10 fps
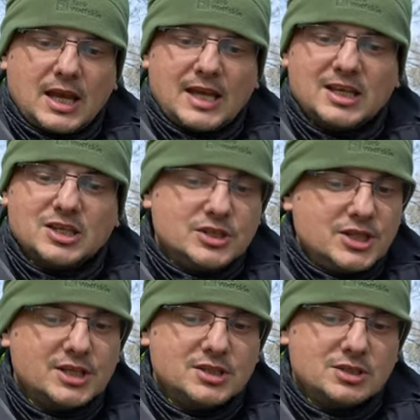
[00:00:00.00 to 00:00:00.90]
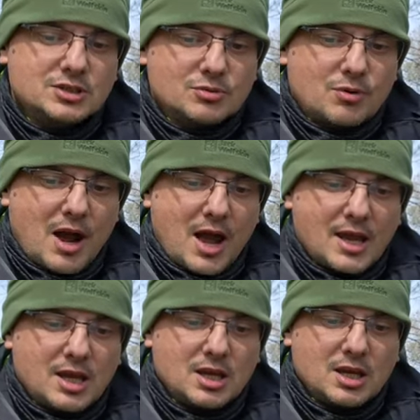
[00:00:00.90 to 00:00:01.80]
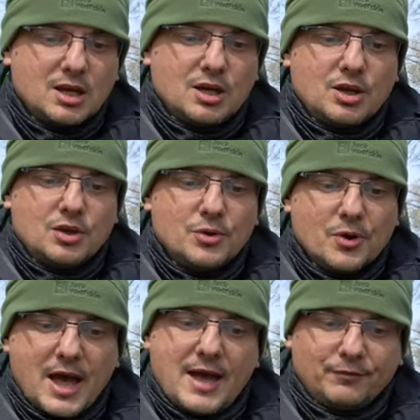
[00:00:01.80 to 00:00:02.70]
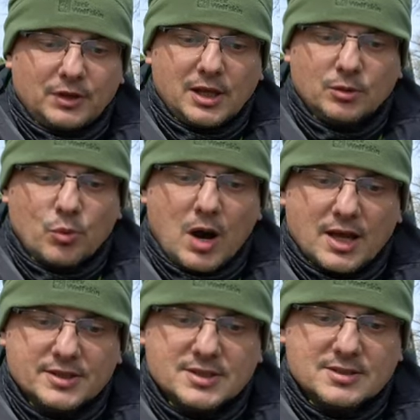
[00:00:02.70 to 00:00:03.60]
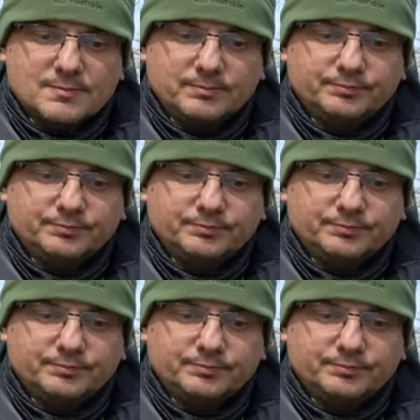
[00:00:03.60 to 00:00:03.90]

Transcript: and it didn't dry, you have clean ones.